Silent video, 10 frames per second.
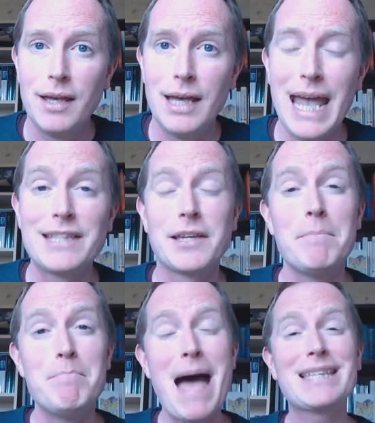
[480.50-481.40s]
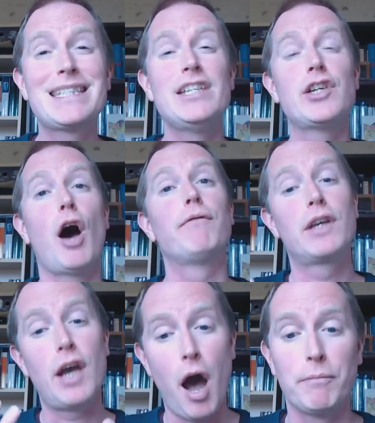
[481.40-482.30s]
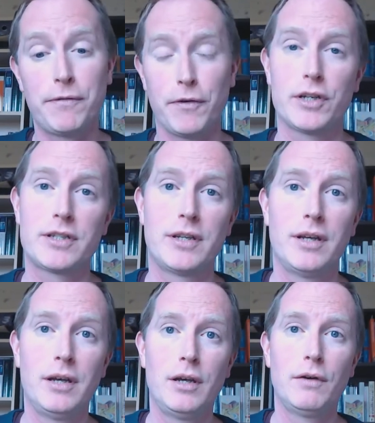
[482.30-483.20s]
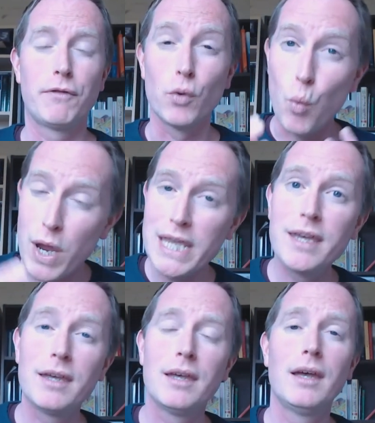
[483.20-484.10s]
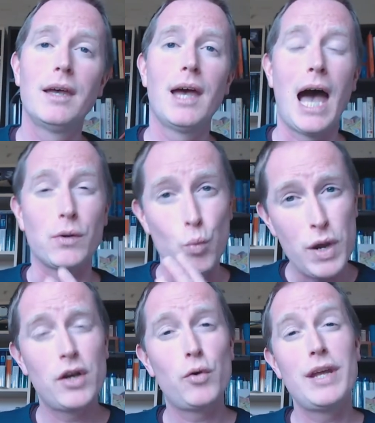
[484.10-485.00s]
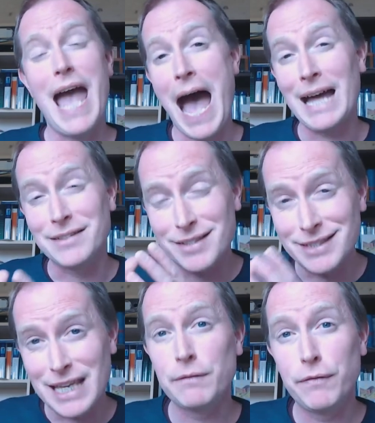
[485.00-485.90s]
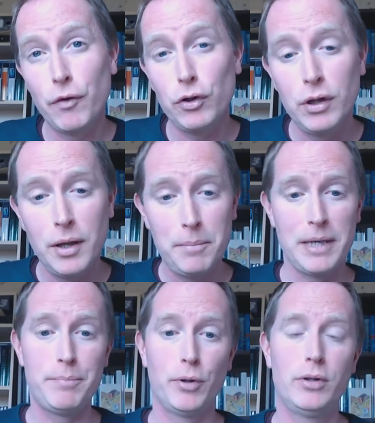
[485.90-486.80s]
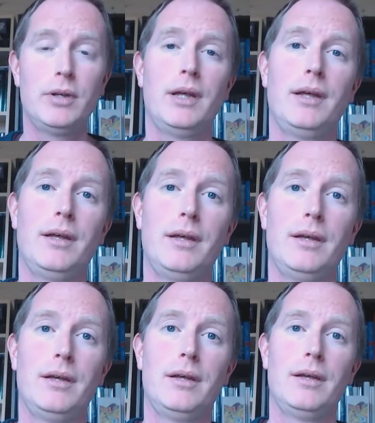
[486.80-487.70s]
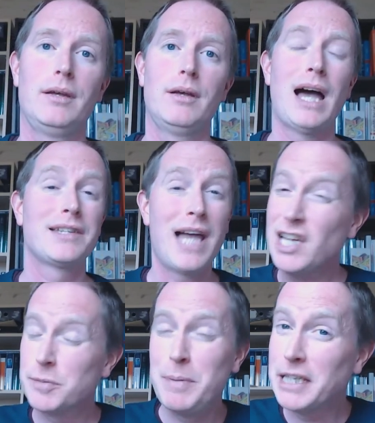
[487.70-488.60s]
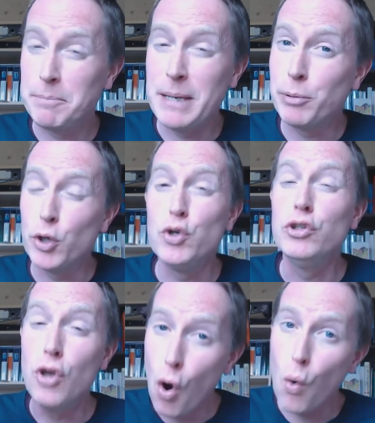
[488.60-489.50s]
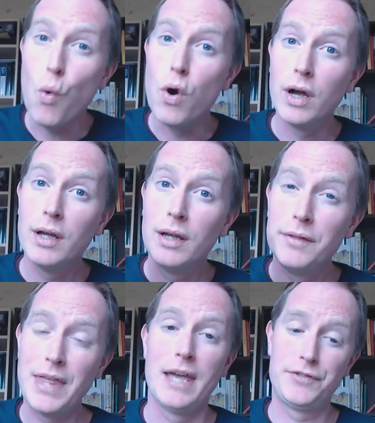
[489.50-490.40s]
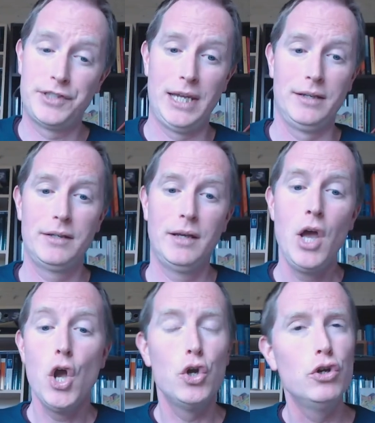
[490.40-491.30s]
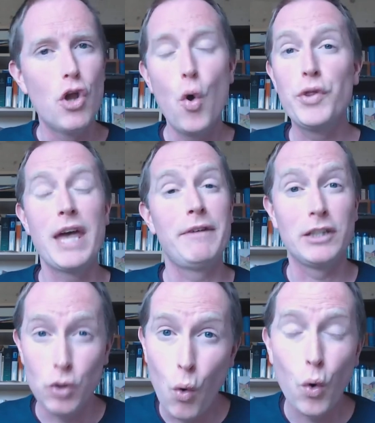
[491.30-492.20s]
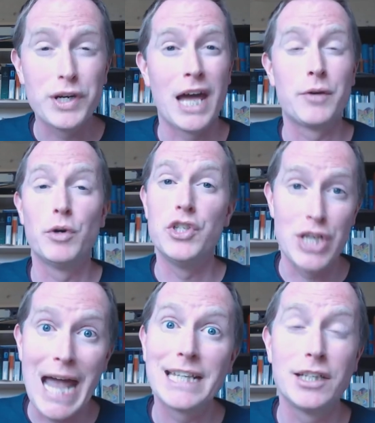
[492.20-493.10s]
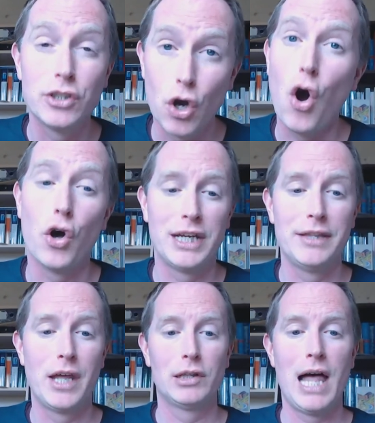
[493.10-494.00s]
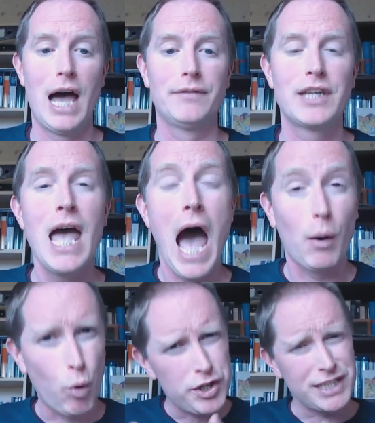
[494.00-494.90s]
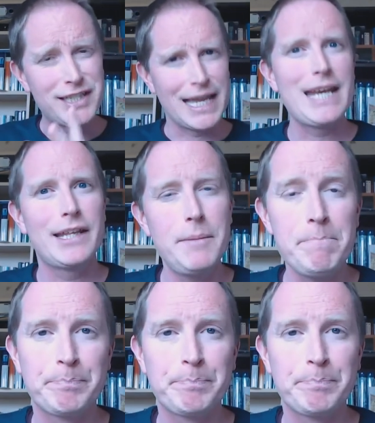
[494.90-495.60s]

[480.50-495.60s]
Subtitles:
it's a message of comfort for weak and weary and sinful people. Isaiah is speaking to people who know they have sinned, who know they've ignored and rejected God in their lives. And what does he say to them?